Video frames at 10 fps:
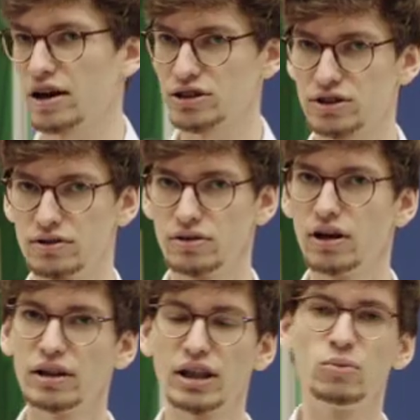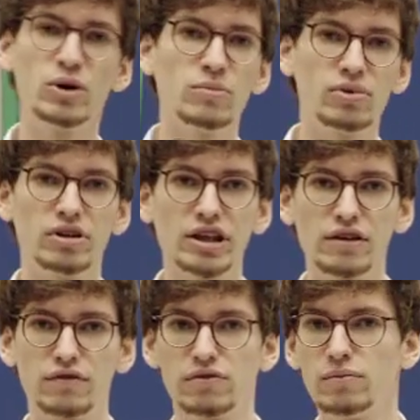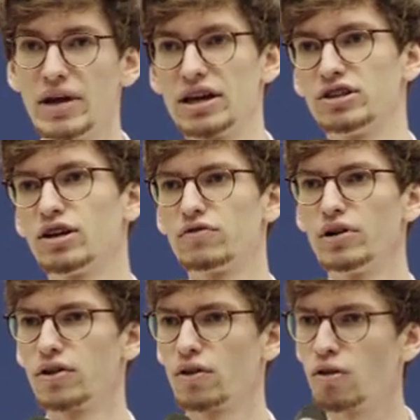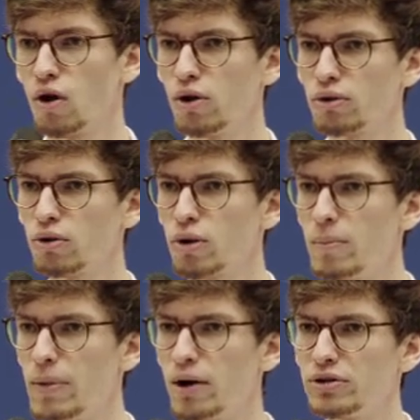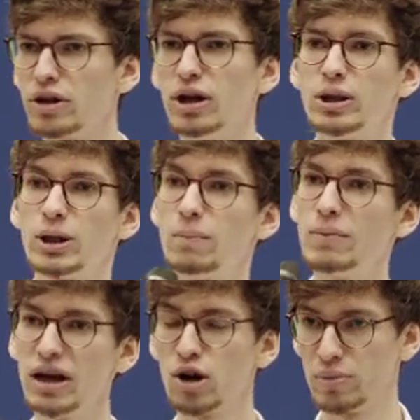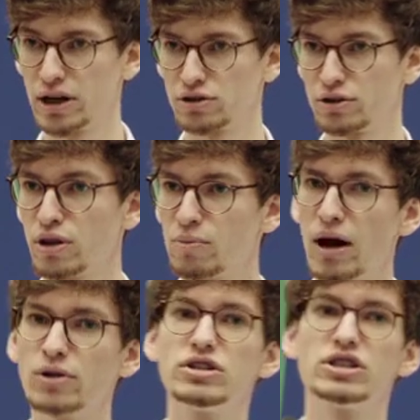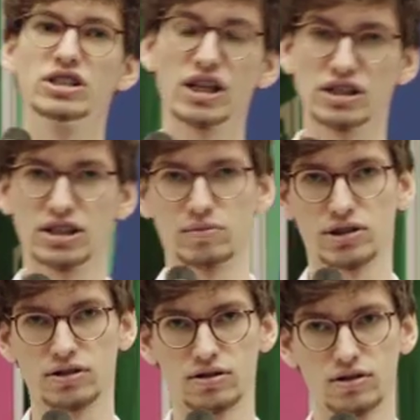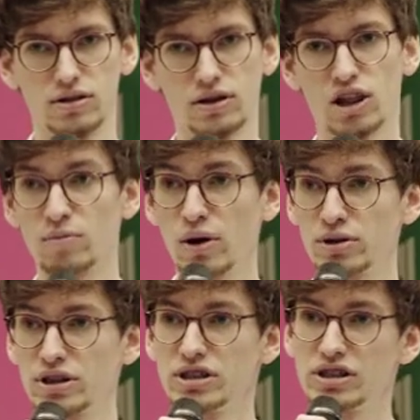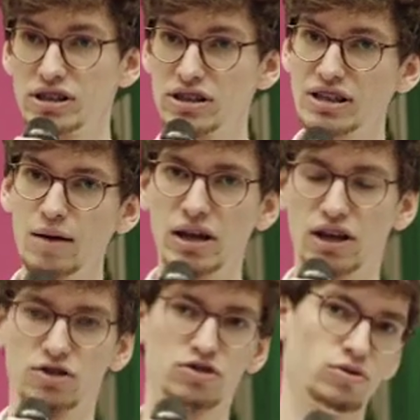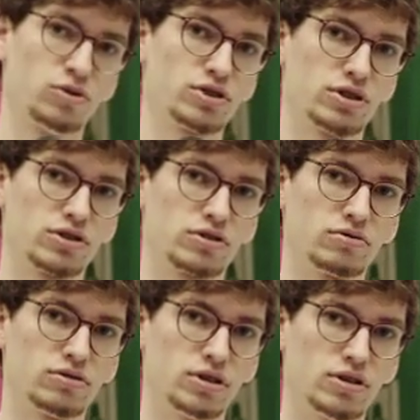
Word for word: action that we believe make a difference. It's also about the bigger picture. It's about systems. It's about systemic solutions.